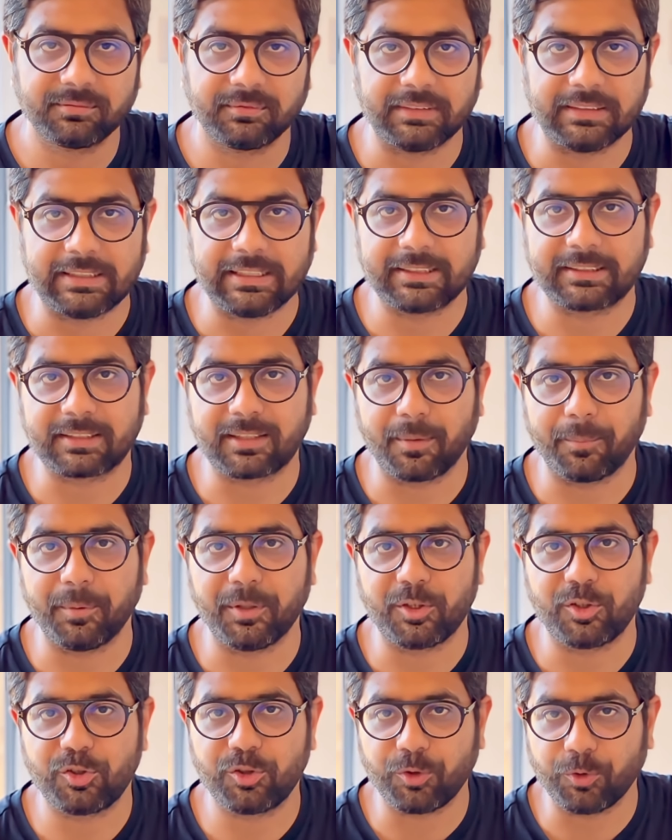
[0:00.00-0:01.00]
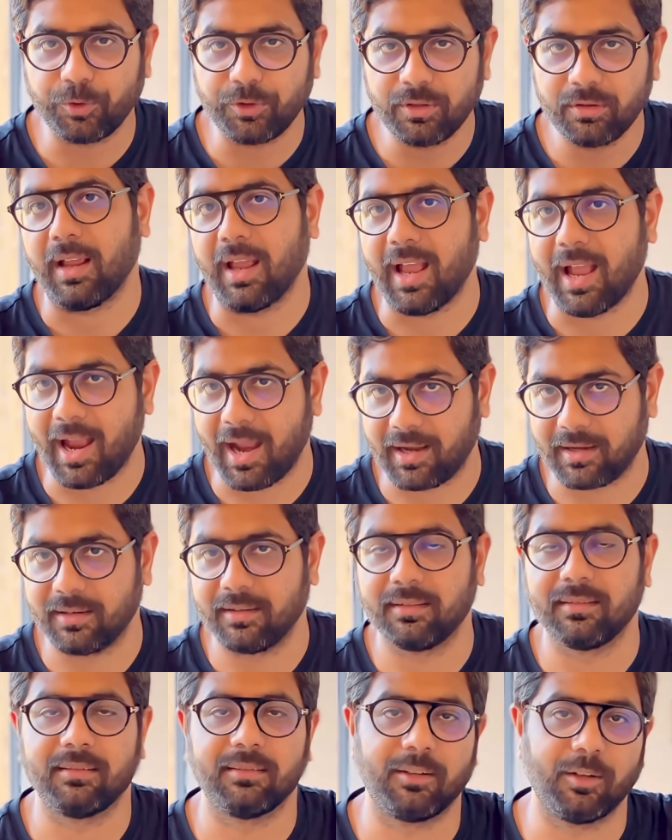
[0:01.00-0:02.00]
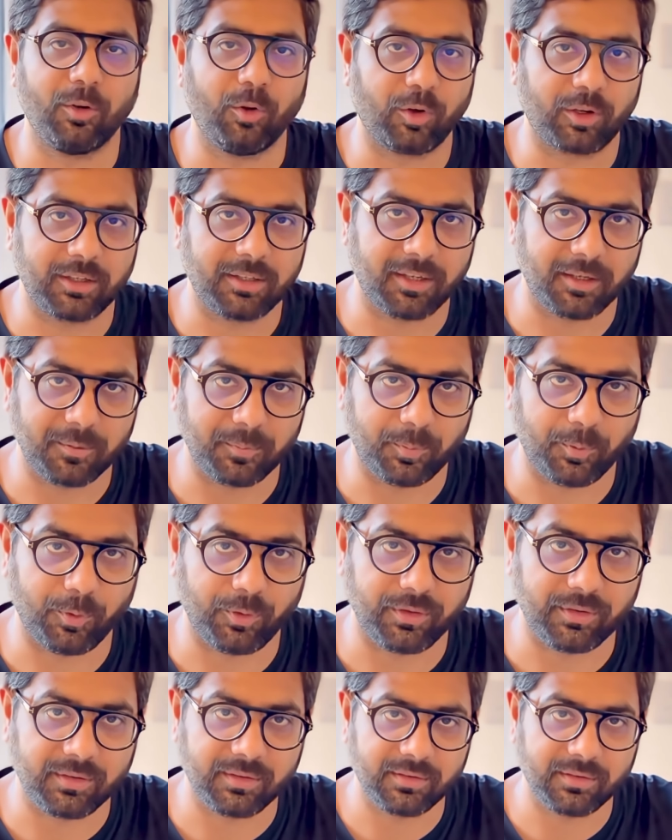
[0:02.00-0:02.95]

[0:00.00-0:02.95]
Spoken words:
this commit should add the login endpoint.